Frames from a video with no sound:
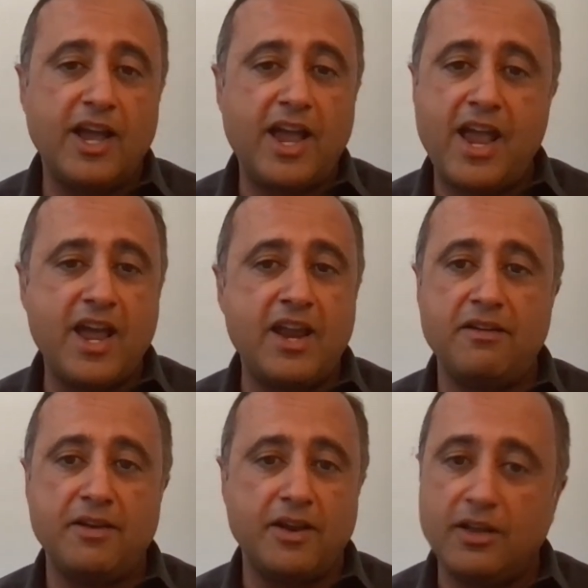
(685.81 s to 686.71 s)

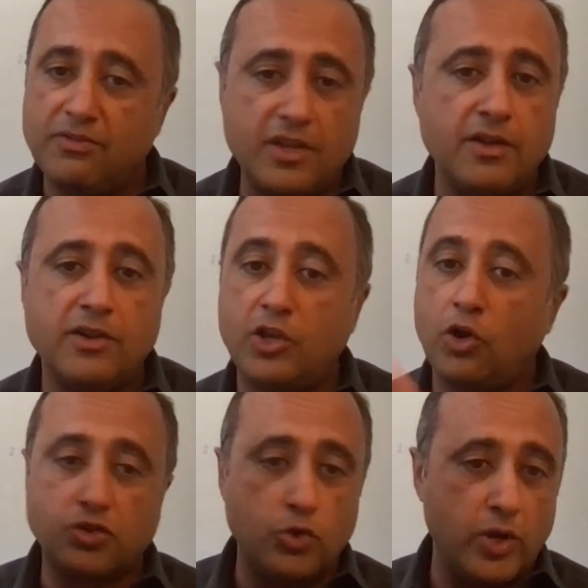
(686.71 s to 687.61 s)
and they're
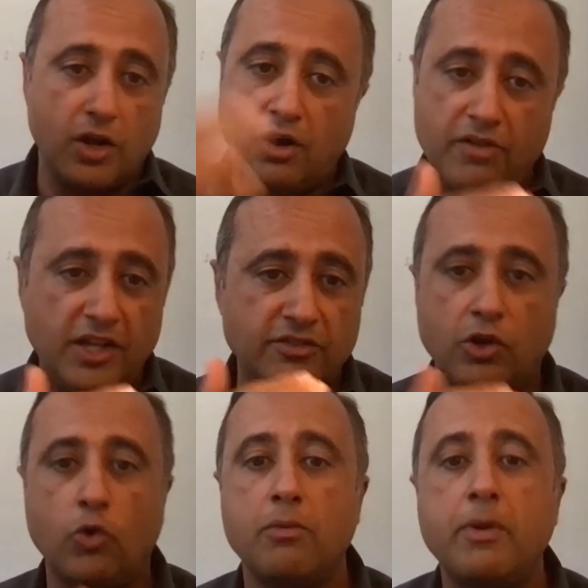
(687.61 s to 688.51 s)
also doing a lot of deals in
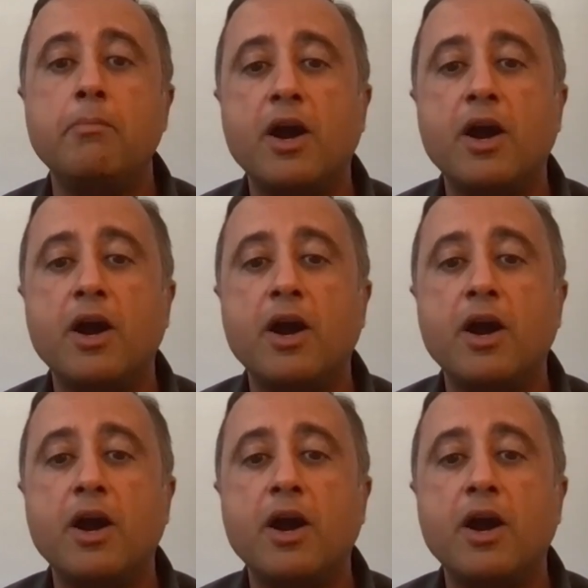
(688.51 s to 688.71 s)
the lower mid